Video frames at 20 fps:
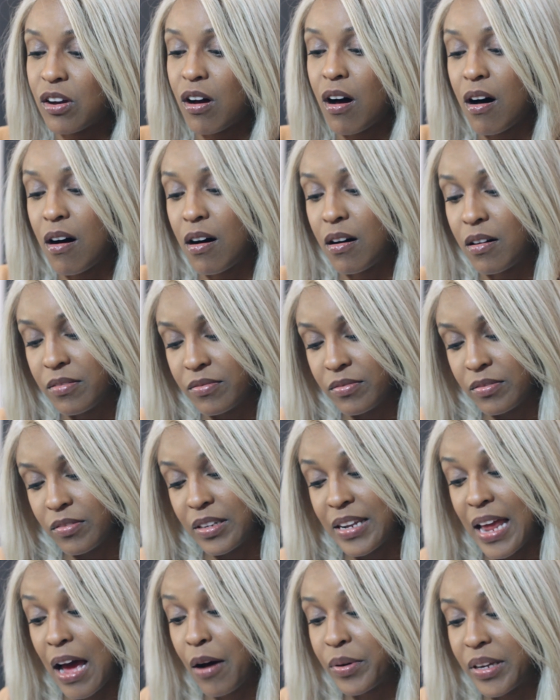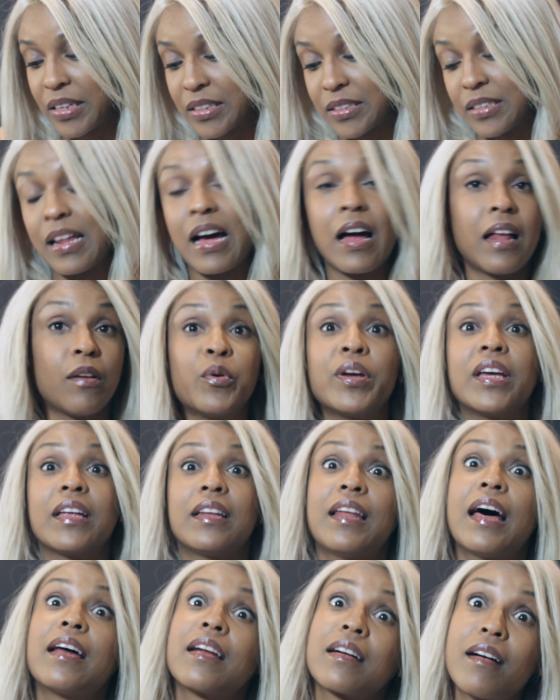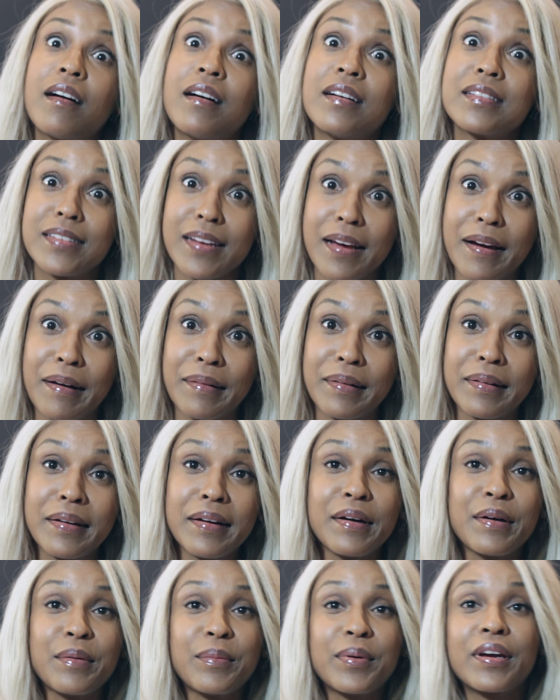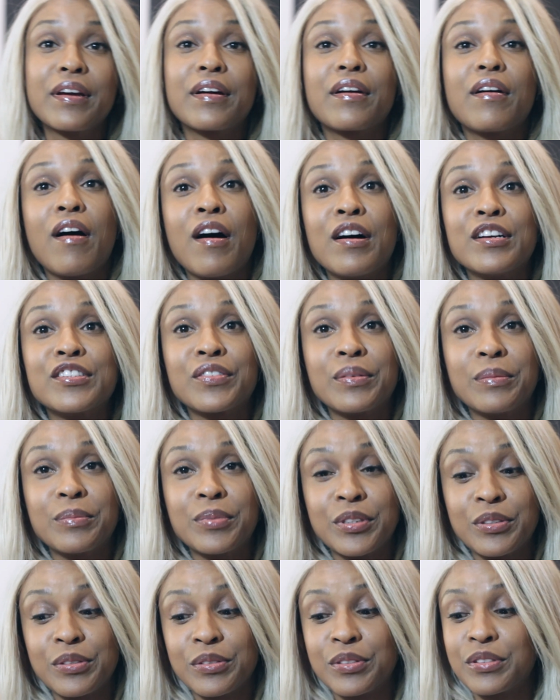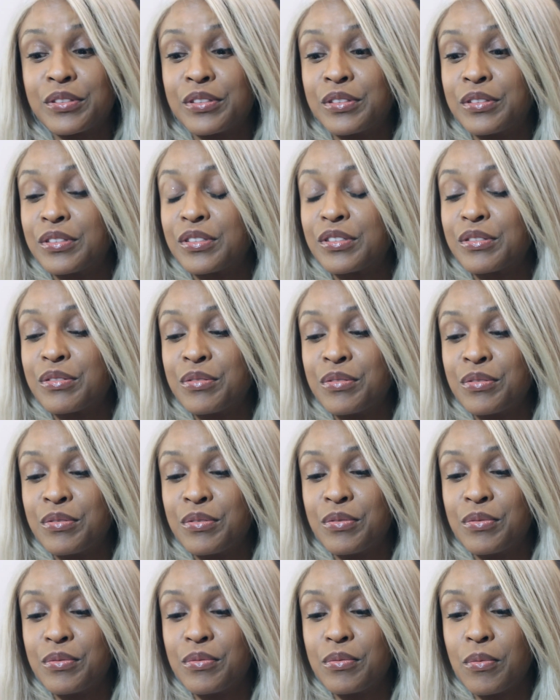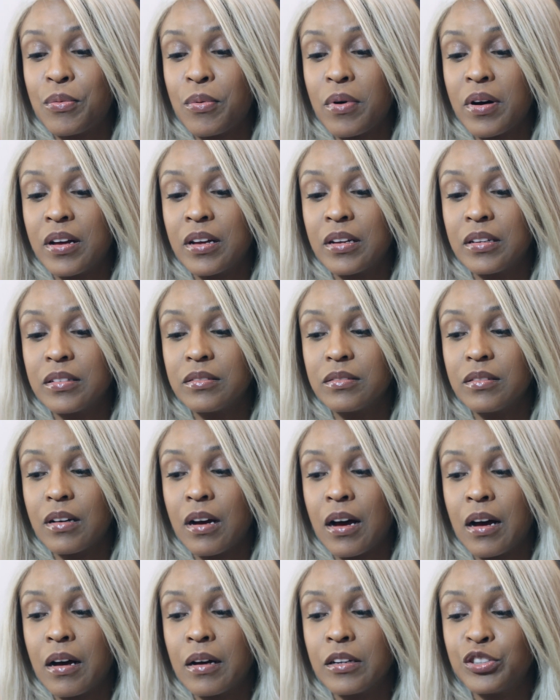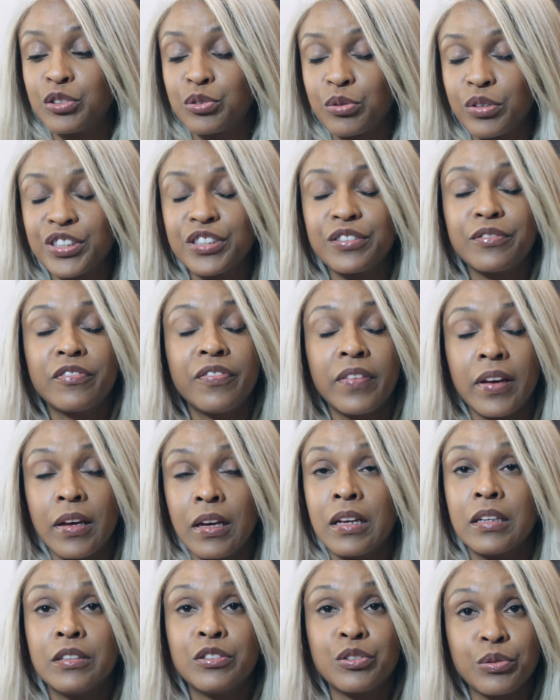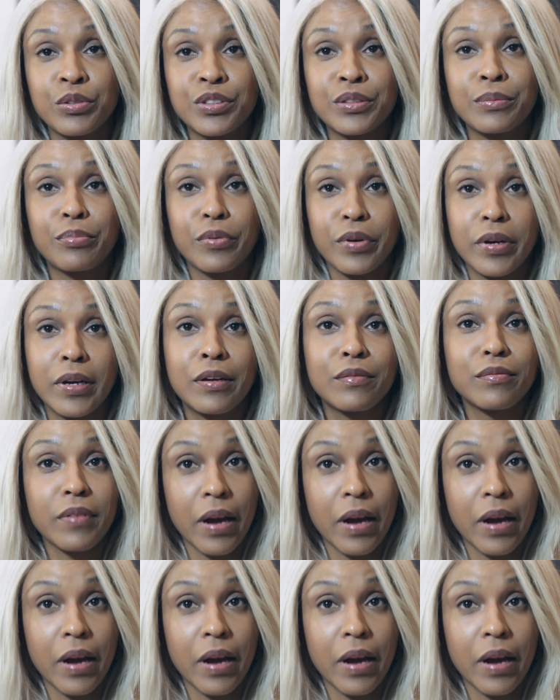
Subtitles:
a call. Now we get a lot of calls now. We get calls from producers who want Georgia-fed, Georgia-bred